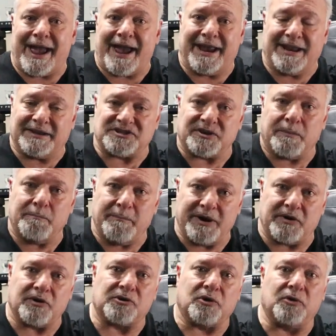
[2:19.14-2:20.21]
and it's a
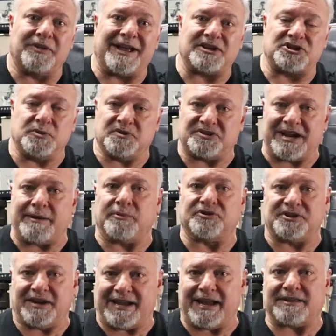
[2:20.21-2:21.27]
miracle that she was able
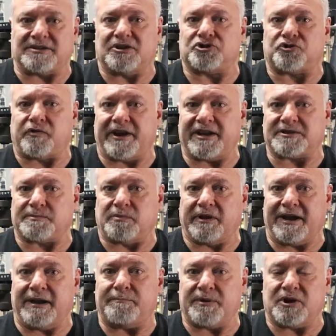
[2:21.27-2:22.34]
to get this
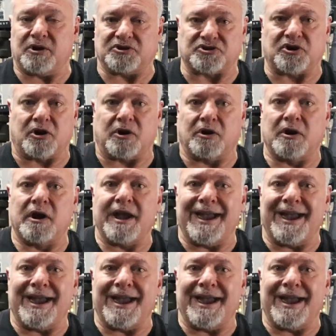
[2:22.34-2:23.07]
transplant, because her